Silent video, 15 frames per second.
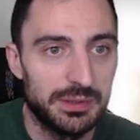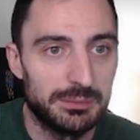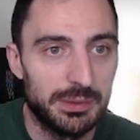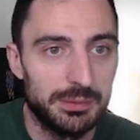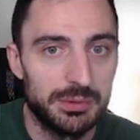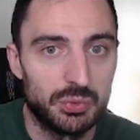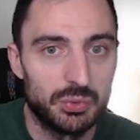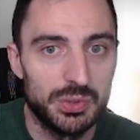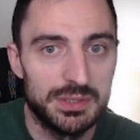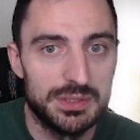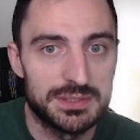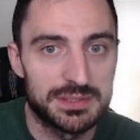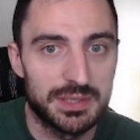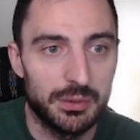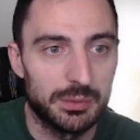Maybe queen
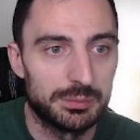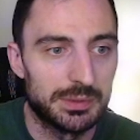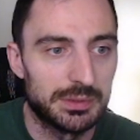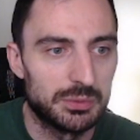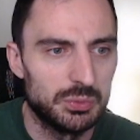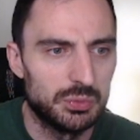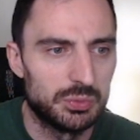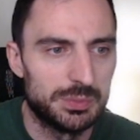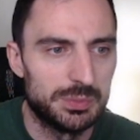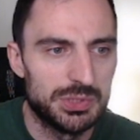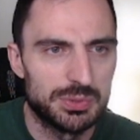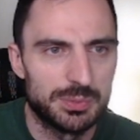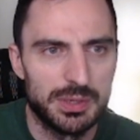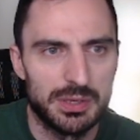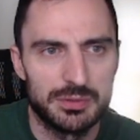e7, but oof,
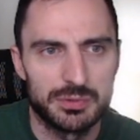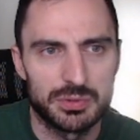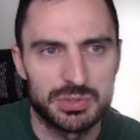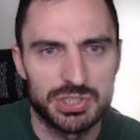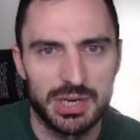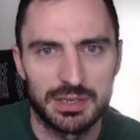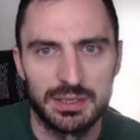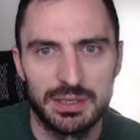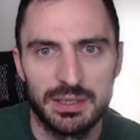bishop a4 check.